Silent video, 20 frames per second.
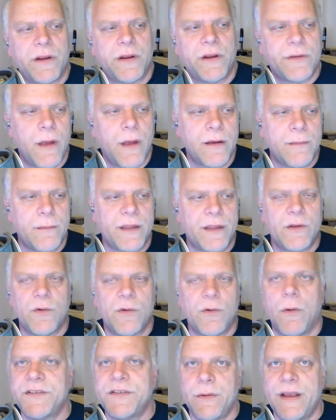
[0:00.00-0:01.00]
We're going to talk about
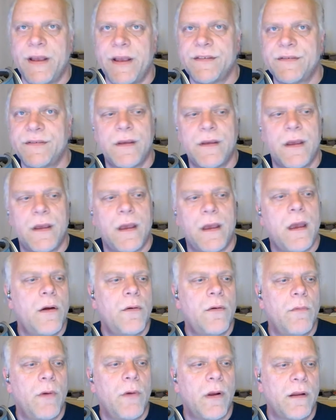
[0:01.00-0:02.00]
the Watch OS,
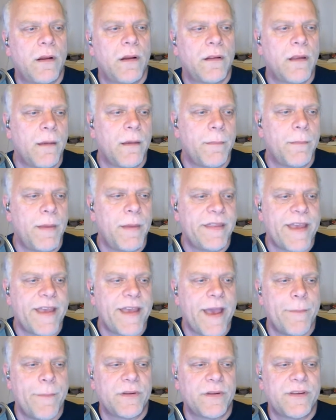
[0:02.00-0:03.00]
we're going to talk about
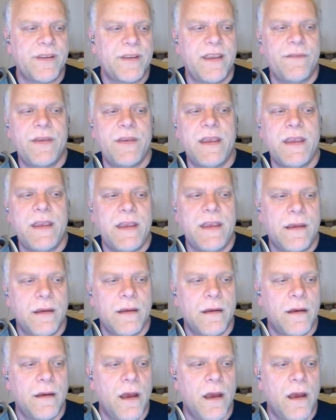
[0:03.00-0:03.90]
the Apple TV